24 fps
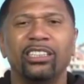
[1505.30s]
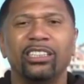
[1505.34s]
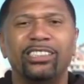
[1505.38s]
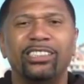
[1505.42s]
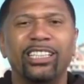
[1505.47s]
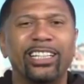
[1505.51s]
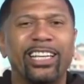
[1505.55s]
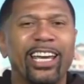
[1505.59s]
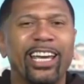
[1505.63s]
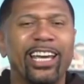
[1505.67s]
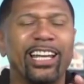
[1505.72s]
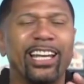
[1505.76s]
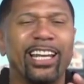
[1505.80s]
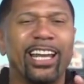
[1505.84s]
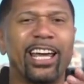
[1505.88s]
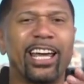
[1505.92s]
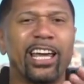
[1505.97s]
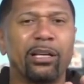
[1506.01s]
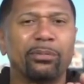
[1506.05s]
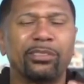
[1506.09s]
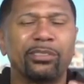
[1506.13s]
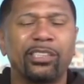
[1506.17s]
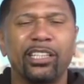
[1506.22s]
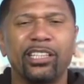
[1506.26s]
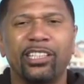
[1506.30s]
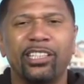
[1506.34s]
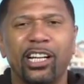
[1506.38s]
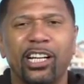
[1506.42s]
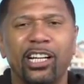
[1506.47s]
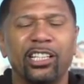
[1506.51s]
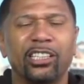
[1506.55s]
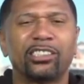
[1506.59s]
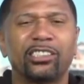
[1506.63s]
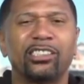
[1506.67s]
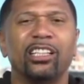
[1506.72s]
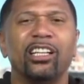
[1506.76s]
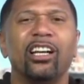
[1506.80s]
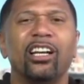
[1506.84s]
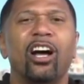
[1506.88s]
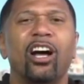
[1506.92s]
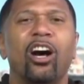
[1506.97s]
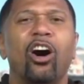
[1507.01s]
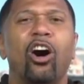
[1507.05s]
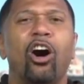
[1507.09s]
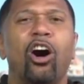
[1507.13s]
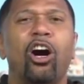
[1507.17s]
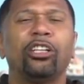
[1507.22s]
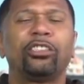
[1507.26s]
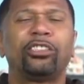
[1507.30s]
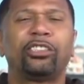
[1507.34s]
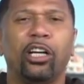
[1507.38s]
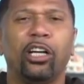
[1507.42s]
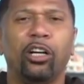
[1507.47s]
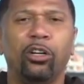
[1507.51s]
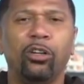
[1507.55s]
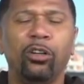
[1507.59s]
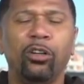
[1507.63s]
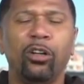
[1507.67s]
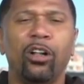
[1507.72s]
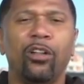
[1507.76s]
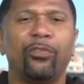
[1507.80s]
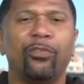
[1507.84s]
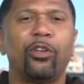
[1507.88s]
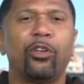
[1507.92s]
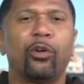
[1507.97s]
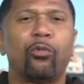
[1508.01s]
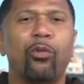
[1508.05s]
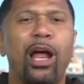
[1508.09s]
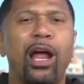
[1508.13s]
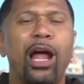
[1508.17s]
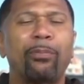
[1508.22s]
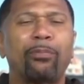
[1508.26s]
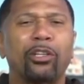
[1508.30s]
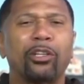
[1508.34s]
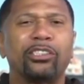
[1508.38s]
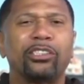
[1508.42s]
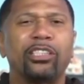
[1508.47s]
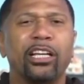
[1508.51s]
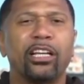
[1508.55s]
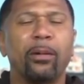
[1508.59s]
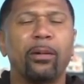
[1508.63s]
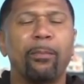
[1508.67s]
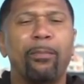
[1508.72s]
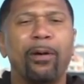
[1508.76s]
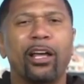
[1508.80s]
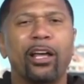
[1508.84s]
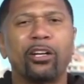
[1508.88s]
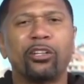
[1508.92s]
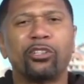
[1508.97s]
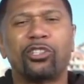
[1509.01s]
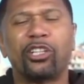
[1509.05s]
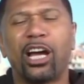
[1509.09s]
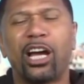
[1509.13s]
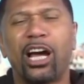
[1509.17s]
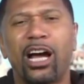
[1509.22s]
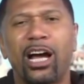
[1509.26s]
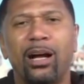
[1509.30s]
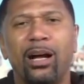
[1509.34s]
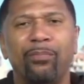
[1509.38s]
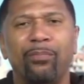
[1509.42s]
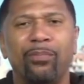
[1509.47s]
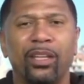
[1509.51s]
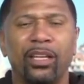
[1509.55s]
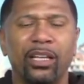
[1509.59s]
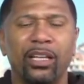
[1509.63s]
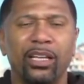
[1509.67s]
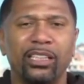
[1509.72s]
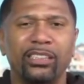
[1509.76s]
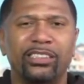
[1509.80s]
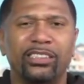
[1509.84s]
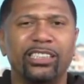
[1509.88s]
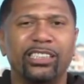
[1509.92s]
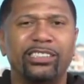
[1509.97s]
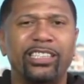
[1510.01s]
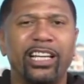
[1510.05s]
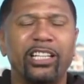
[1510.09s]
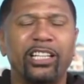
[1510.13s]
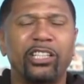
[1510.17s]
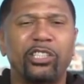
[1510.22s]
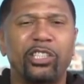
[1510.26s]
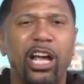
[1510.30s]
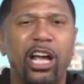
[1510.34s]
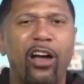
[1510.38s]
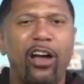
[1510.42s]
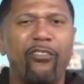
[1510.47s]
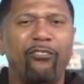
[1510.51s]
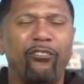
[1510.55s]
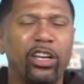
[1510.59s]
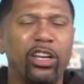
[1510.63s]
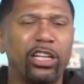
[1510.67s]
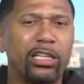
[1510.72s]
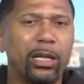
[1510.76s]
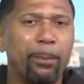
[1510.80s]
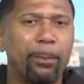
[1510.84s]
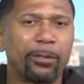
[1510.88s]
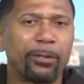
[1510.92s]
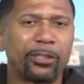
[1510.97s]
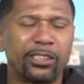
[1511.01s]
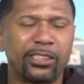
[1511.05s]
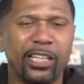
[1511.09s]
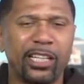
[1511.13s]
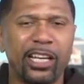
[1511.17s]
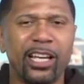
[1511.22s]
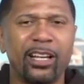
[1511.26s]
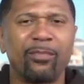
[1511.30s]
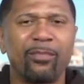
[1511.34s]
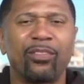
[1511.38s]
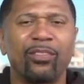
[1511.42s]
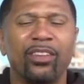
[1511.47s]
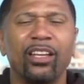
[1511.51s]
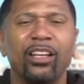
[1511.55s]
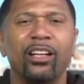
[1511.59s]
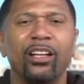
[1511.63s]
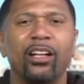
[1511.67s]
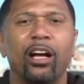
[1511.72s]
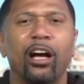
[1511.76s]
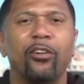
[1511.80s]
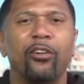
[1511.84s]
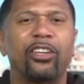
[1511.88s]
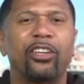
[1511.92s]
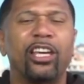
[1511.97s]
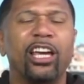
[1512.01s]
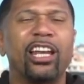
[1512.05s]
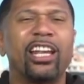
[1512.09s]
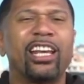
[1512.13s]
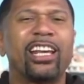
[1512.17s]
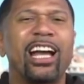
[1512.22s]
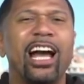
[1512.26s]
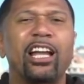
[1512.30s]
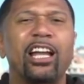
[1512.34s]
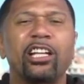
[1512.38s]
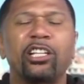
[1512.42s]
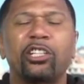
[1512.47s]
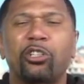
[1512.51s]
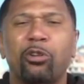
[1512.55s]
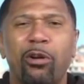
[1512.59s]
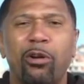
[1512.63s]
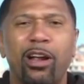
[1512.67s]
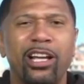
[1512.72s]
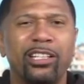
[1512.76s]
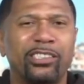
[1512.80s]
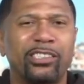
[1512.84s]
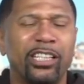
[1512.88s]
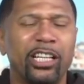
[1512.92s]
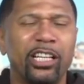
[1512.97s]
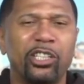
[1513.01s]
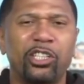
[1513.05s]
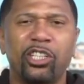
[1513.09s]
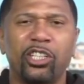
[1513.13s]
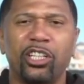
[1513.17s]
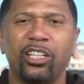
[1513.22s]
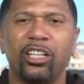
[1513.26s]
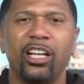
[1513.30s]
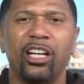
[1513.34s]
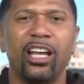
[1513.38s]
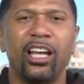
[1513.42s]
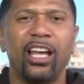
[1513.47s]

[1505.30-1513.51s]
to get layups and dunks. Also, the Raptors did a better job since they shot 50% of getting out in transition.